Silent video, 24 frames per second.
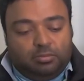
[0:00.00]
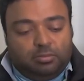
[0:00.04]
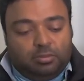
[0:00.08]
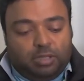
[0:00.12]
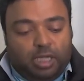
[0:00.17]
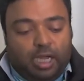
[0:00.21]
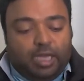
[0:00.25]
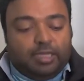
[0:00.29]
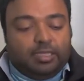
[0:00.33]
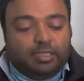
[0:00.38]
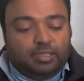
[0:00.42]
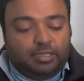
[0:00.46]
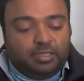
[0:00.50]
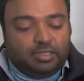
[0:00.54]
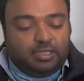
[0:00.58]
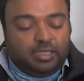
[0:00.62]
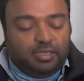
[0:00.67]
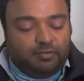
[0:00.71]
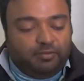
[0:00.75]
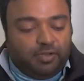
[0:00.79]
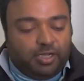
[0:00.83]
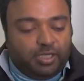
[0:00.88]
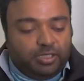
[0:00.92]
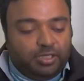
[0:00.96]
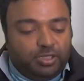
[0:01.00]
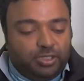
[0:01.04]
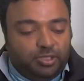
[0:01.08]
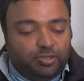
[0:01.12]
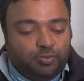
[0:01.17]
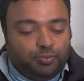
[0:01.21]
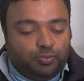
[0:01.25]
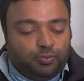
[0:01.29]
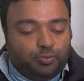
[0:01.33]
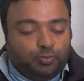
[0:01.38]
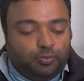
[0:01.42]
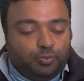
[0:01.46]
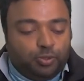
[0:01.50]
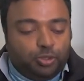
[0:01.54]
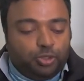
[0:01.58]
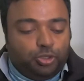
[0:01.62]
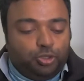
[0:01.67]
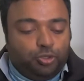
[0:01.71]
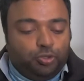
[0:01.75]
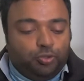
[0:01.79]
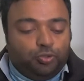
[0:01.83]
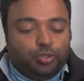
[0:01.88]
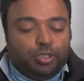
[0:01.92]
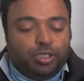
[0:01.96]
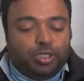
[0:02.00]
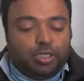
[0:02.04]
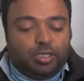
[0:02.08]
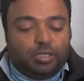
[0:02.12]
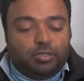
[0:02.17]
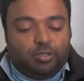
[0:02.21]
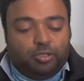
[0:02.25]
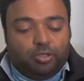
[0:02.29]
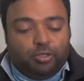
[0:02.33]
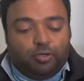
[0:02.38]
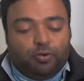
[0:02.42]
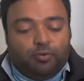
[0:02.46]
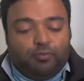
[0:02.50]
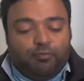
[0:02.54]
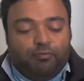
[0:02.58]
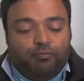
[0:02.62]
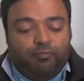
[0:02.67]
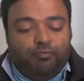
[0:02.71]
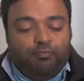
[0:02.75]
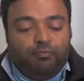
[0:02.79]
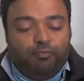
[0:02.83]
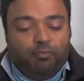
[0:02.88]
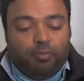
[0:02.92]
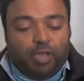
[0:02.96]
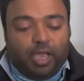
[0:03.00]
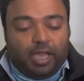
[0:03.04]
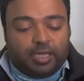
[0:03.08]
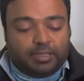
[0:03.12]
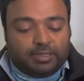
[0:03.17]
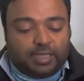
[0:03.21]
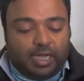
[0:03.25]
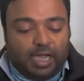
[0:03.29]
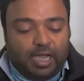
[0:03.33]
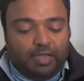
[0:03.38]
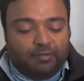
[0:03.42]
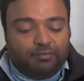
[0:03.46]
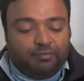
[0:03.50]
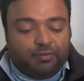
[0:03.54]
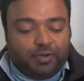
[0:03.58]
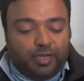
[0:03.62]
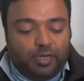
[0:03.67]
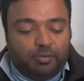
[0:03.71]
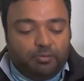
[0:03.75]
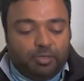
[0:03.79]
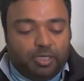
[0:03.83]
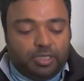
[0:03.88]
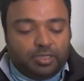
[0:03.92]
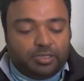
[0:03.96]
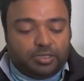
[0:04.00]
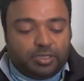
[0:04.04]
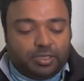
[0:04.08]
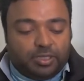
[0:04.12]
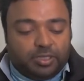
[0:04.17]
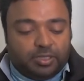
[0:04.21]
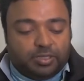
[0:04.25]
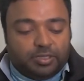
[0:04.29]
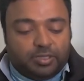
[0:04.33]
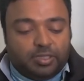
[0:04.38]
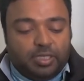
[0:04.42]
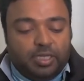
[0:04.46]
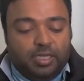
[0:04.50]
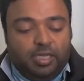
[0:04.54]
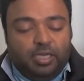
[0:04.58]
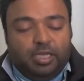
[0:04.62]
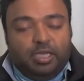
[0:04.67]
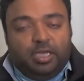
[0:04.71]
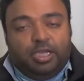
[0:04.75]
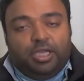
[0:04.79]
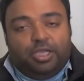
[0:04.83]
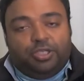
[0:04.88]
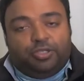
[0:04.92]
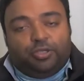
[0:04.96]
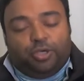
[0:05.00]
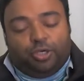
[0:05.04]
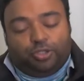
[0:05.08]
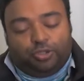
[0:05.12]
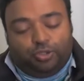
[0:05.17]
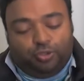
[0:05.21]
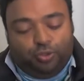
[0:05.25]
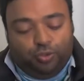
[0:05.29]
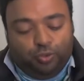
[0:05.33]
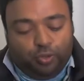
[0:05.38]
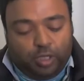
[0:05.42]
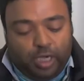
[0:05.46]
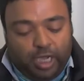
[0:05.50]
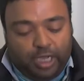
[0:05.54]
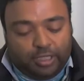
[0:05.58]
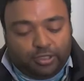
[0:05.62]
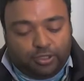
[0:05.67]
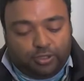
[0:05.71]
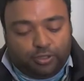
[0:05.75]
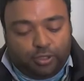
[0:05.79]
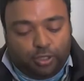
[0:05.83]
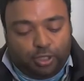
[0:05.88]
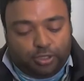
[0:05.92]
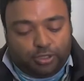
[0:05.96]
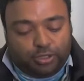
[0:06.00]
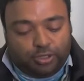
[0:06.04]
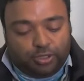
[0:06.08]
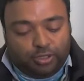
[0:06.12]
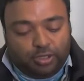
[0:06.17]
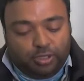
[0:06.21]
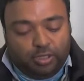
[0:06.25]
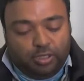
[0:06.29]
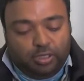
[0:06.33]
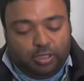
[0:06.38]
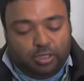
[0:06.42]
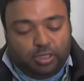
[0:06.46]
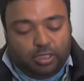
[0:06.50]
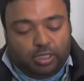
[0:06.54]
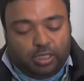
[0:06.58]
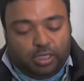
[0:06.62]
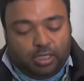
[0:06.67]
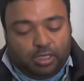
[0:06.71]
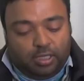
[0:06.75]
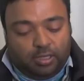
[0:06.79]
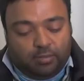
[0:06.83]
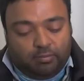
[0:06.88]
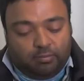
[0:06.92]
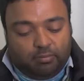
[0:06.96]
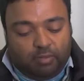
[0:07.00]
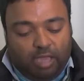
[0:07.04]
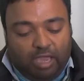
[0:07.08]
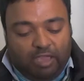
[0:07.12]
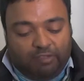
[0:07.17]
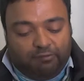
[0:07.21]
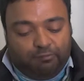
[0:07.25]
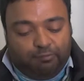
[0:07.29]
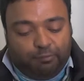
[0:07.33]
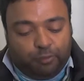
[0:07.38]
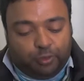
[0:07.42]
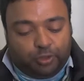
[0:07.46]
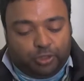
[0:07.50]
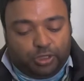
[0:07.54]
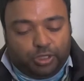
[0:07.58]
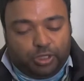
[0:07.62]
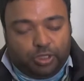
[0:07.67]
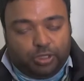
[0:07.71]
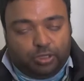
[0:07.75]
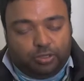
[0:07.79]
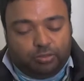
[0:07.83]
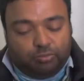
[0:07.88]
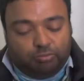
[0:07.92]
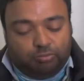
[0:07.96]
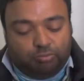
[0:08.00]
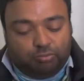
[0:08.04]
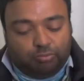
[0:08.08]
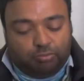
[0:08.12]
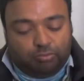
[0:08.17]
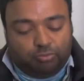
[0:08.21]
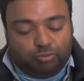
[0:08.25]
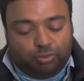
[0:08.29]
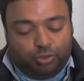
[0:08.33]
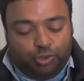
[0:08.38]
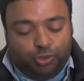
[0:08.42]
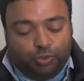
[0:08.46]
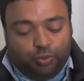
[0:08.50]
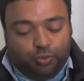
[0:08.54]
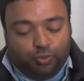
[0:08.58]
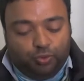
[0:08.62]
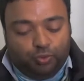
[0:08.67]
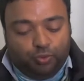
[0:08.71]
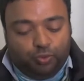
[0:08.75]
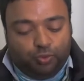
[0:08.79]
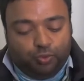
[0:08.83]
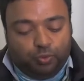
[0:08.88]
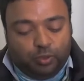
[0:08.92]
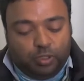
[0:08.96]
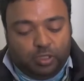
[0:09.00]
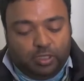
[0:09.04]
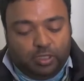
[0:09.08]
other disadvantage with shooting at high frame rates is it's got 2 card slots. I've put in 2